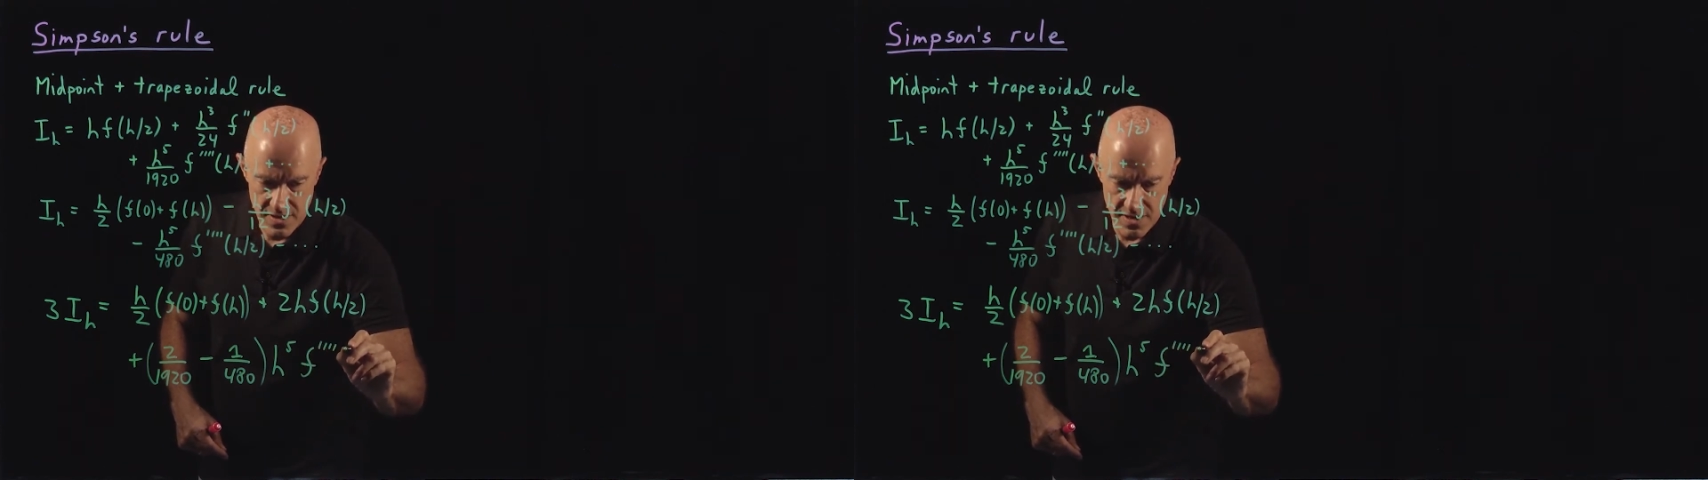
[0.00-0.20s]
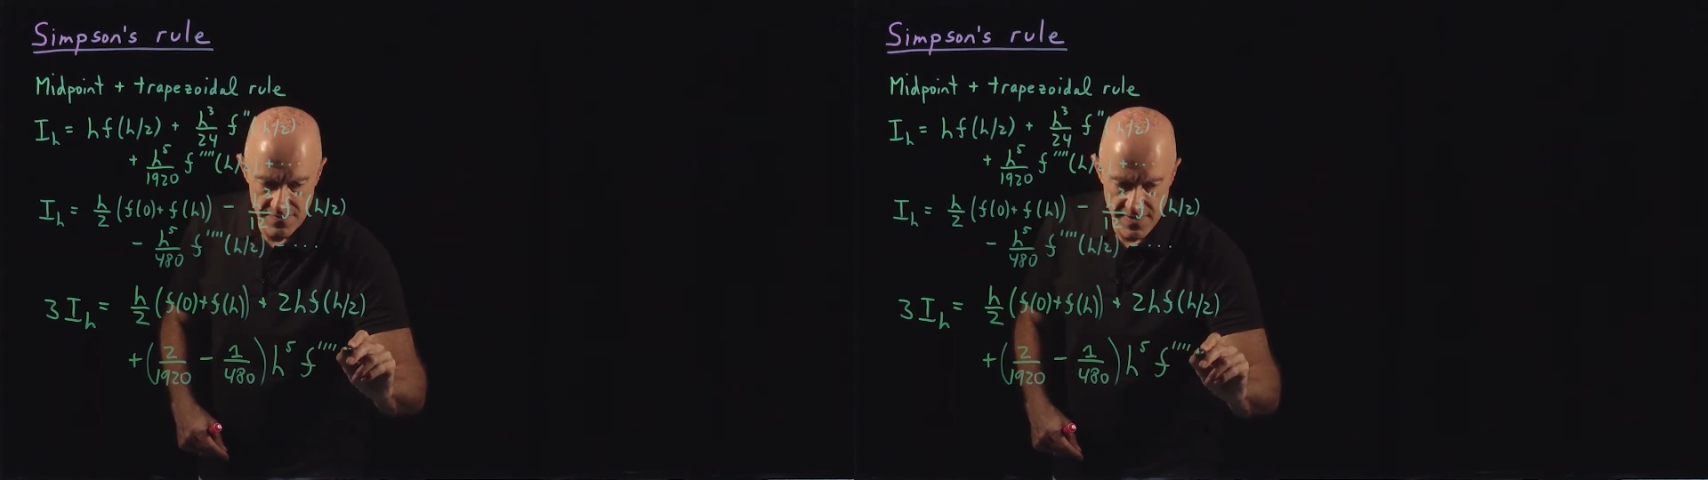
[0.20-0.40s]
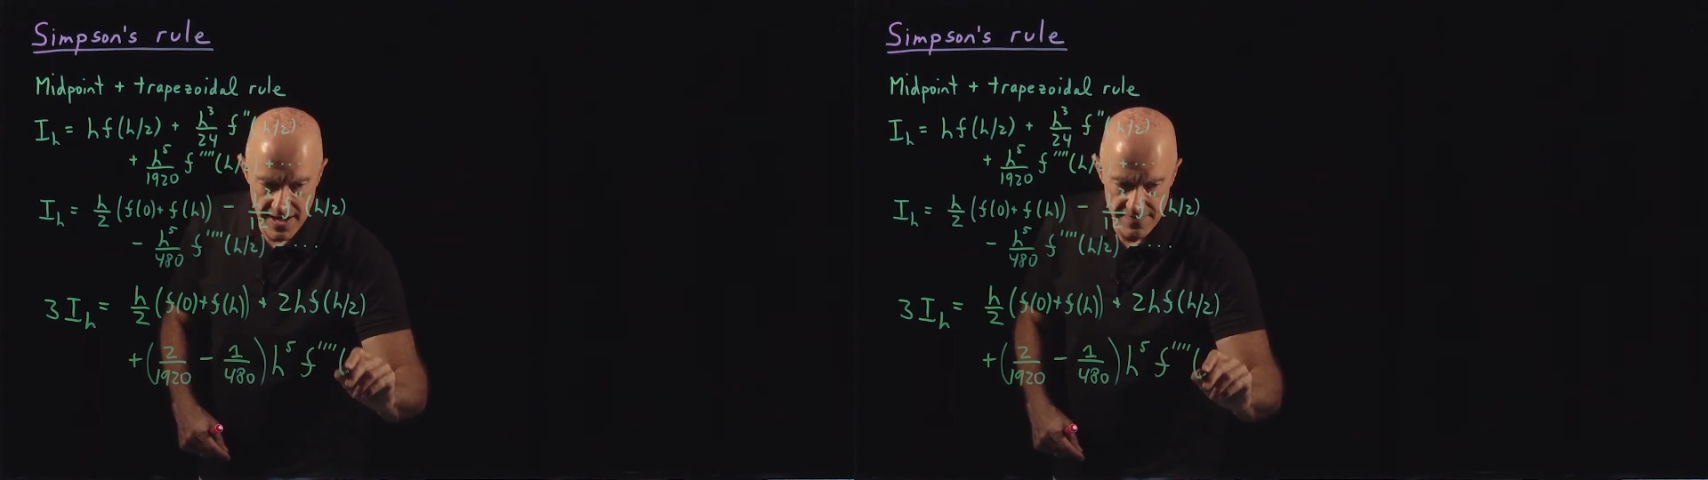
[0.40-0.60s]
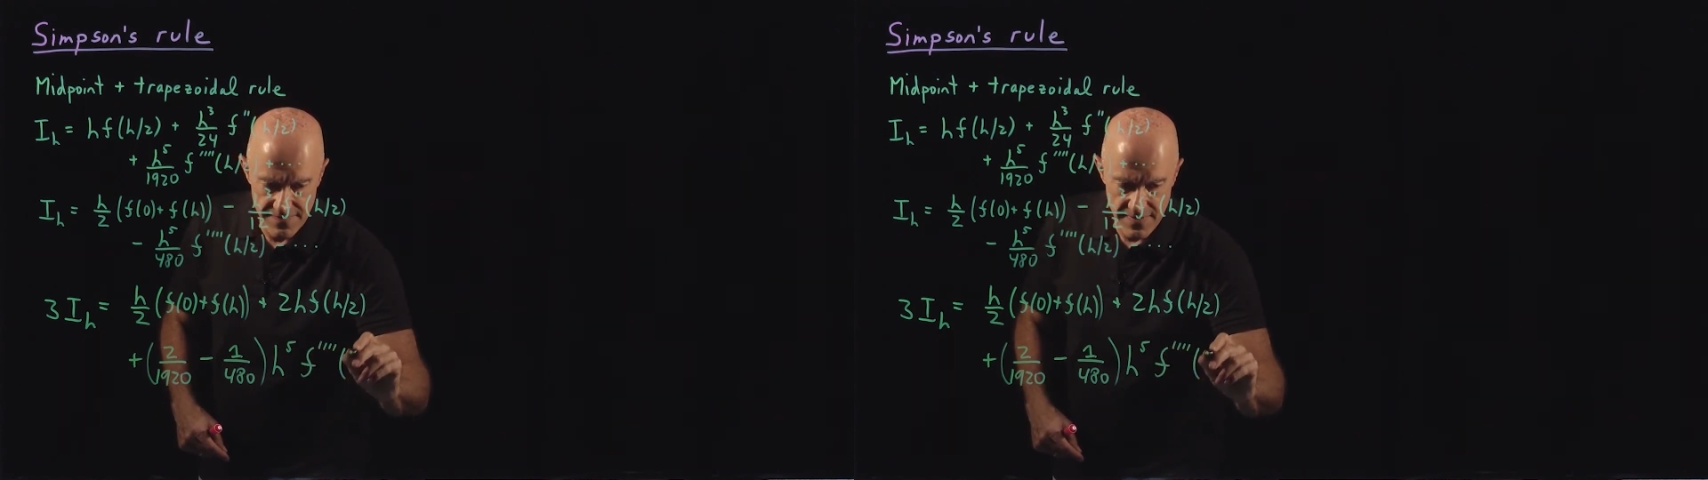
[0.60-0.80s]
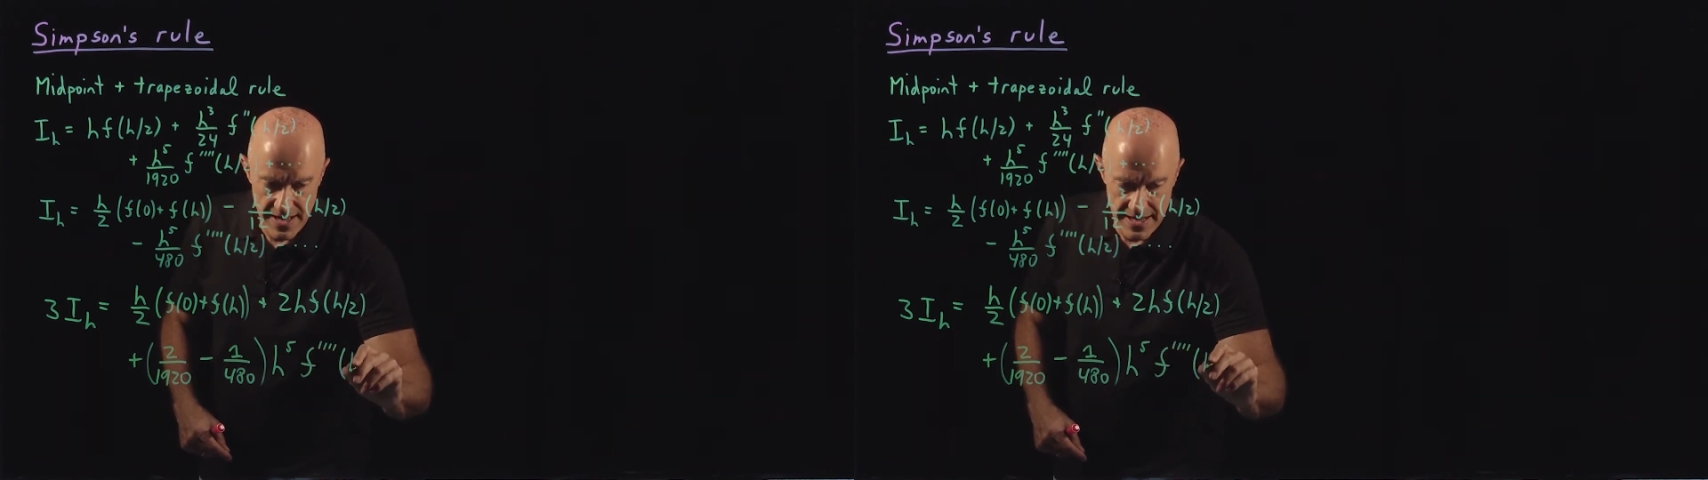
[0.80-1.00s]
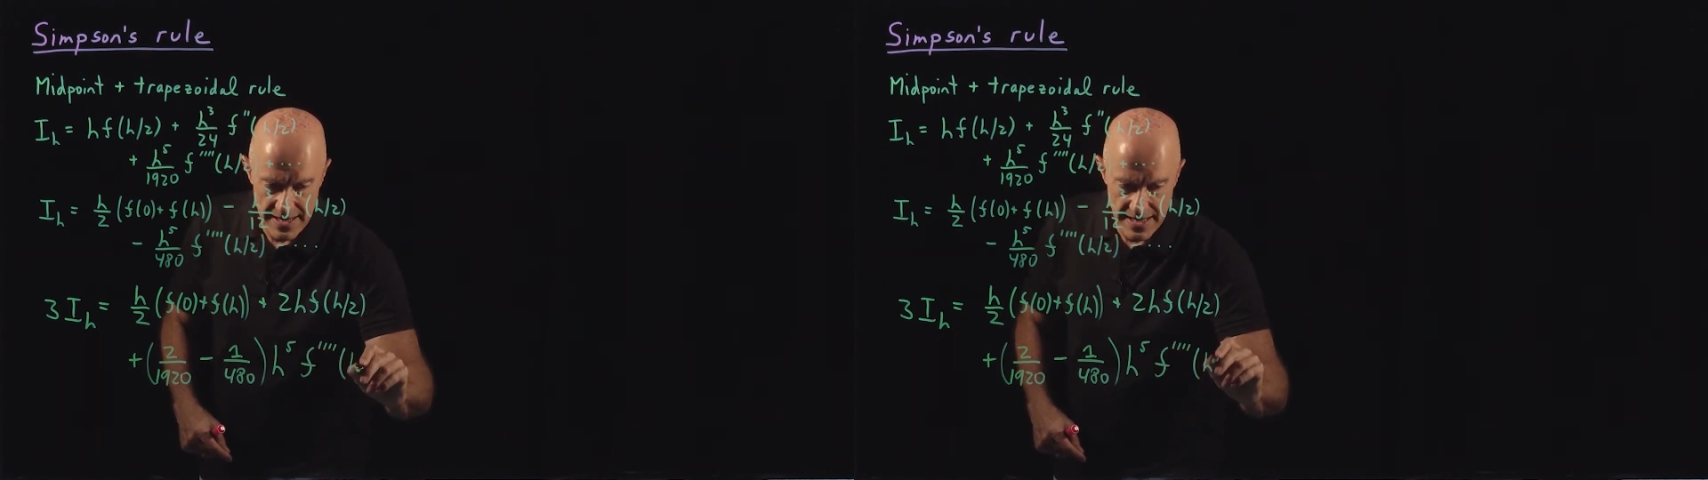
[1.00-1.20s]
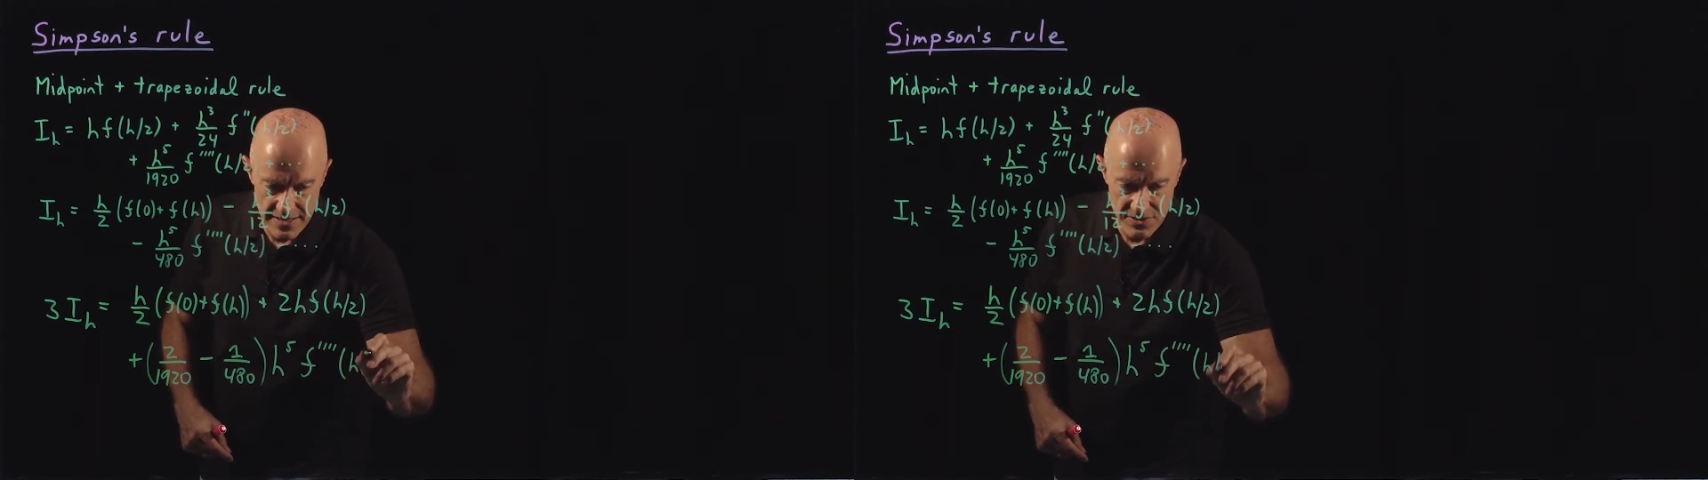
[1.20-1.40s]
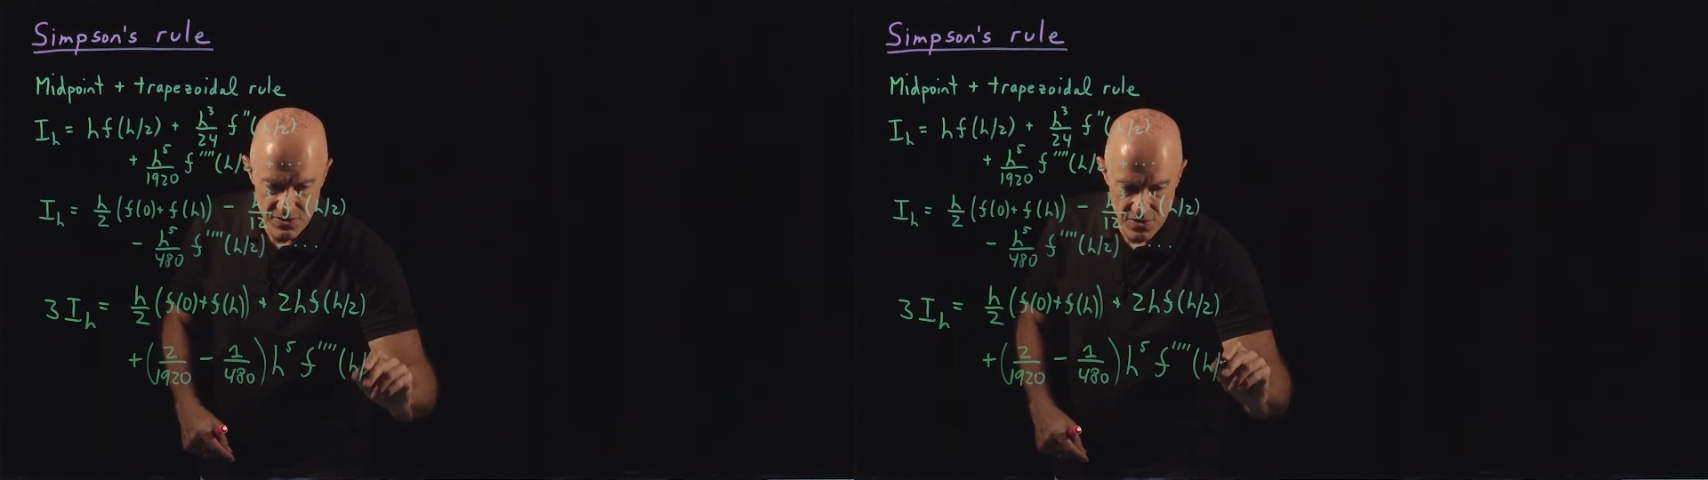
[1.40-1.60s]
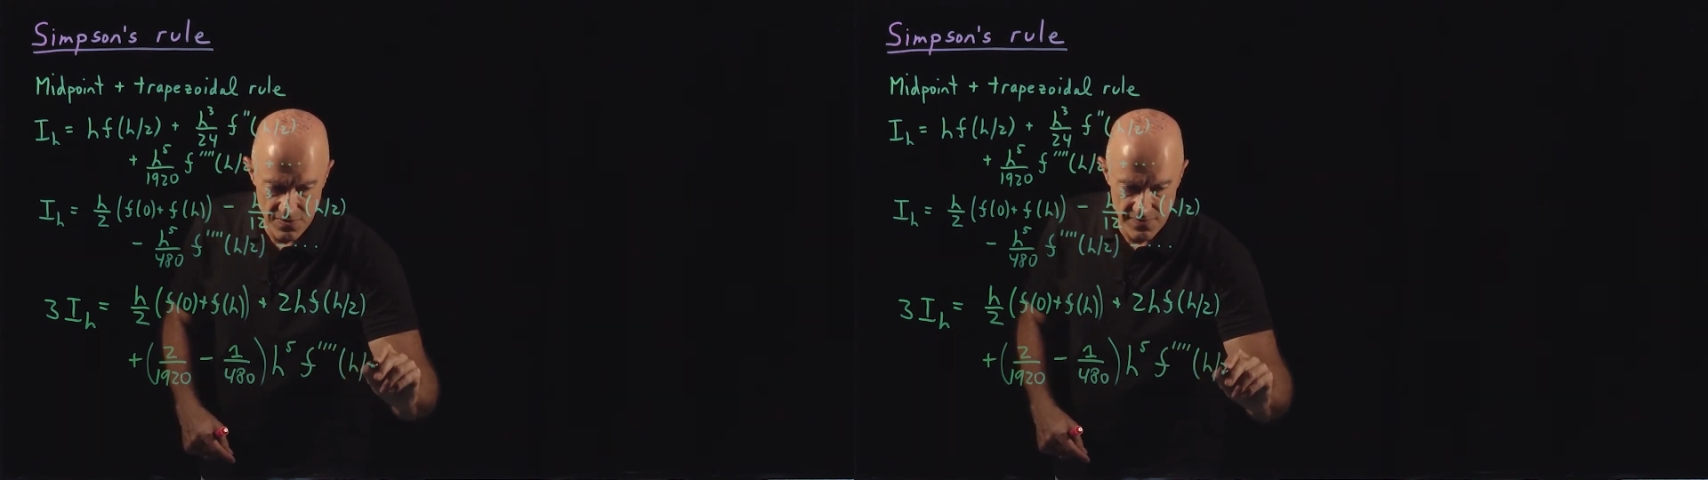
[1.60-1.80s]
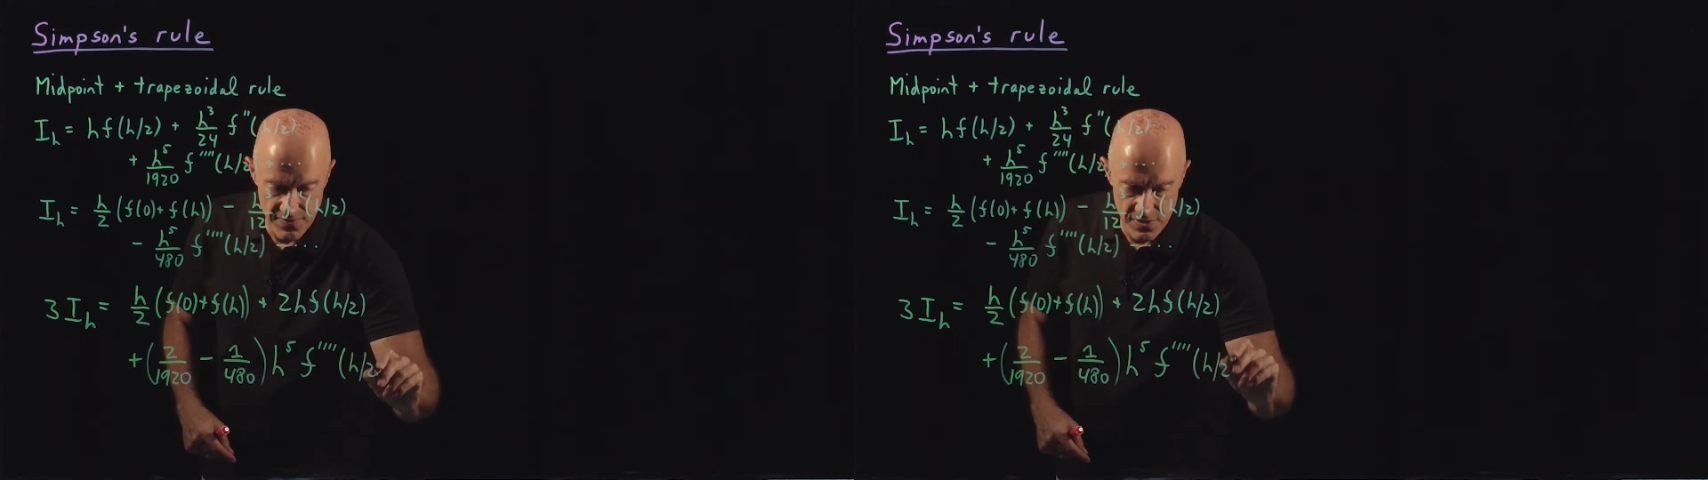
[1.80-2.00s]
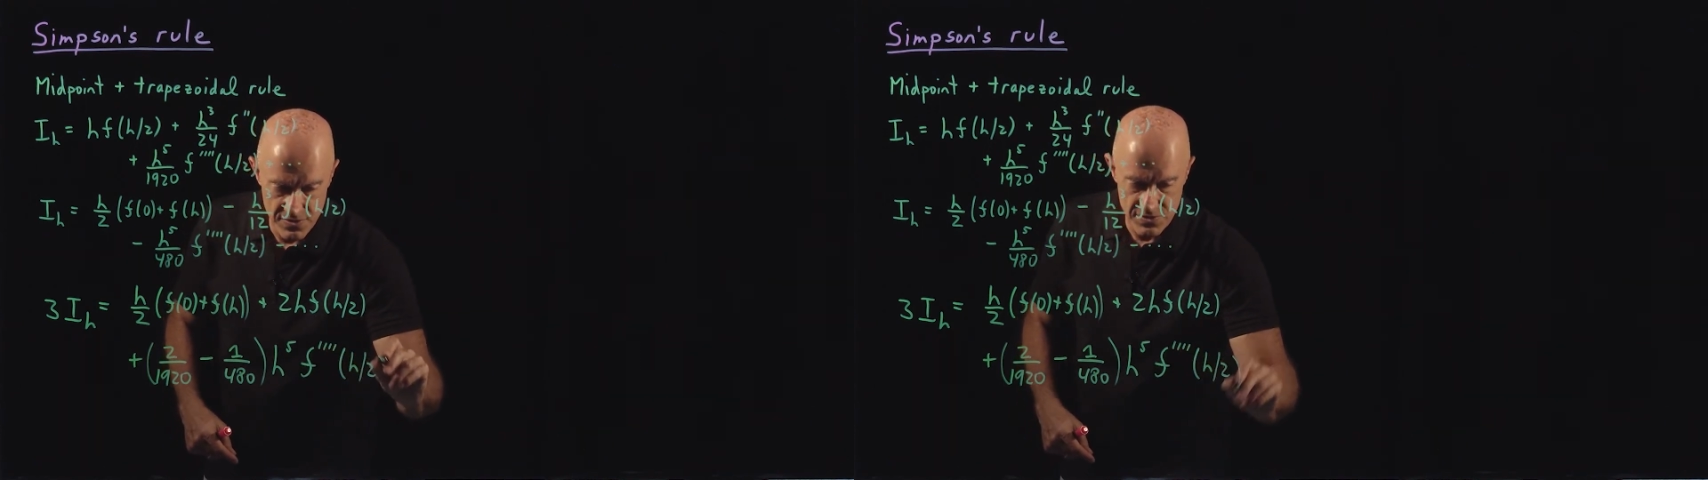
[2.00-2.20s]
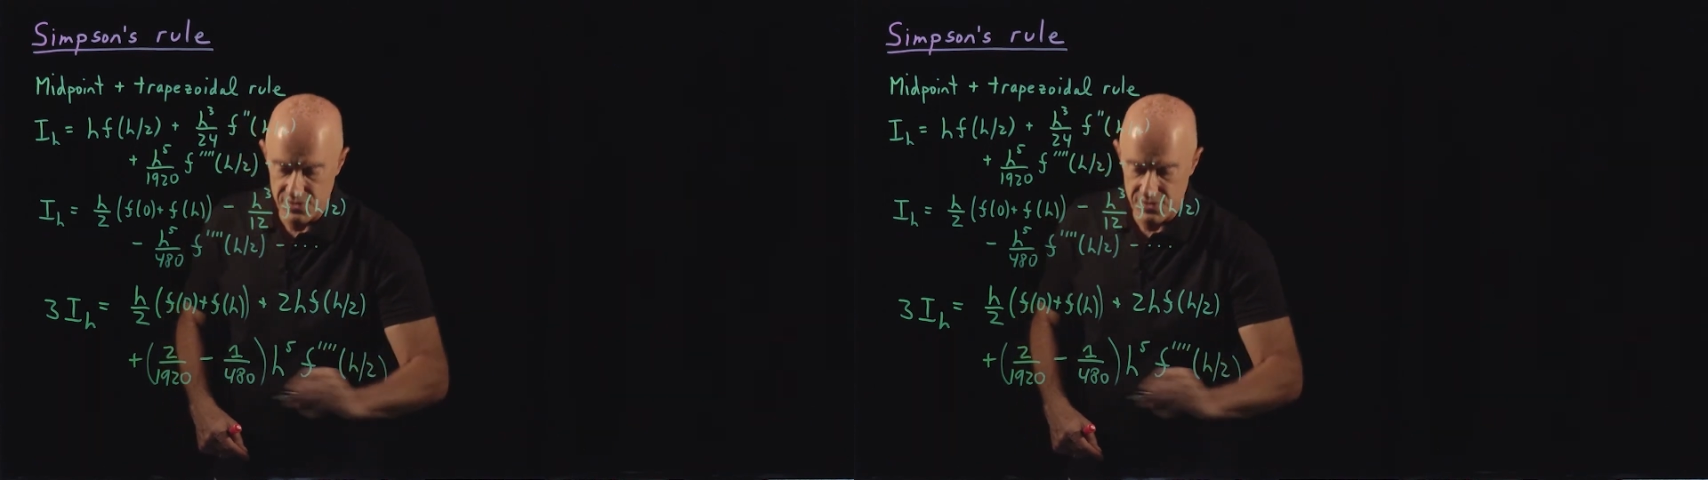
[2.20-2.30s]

of f at h over